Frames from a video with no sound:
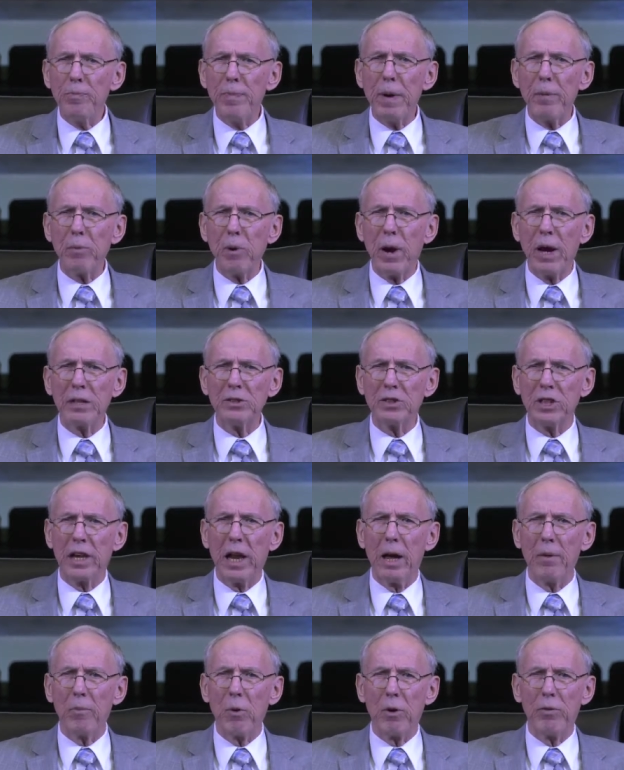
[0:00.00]
memorized a
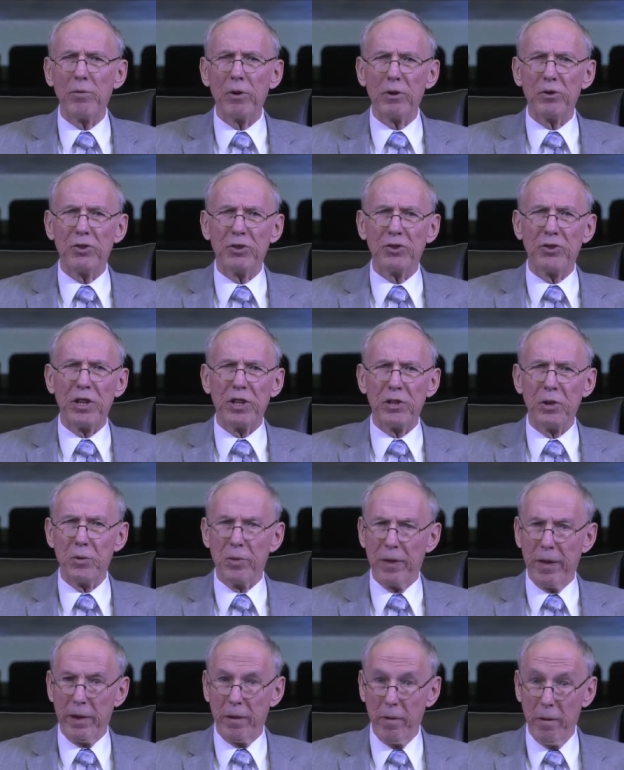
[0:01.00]
lot more verses than you
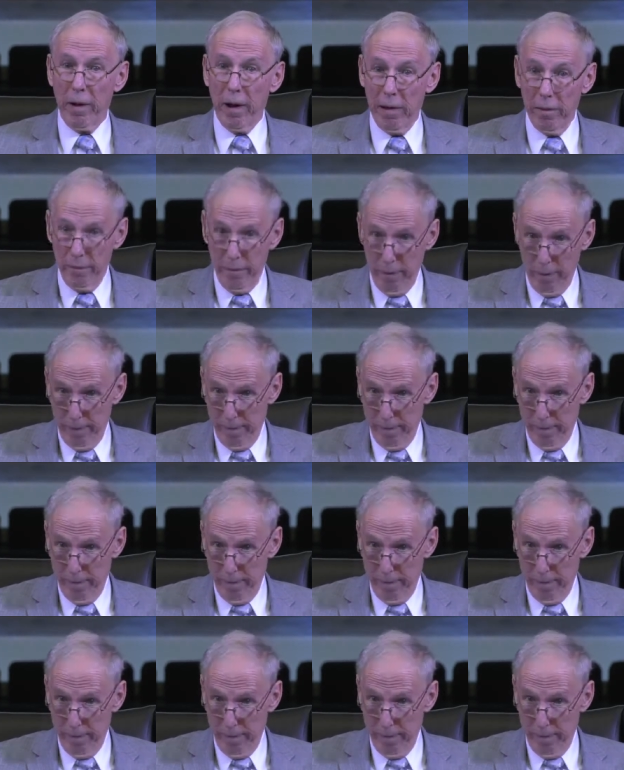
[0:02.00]
think you have?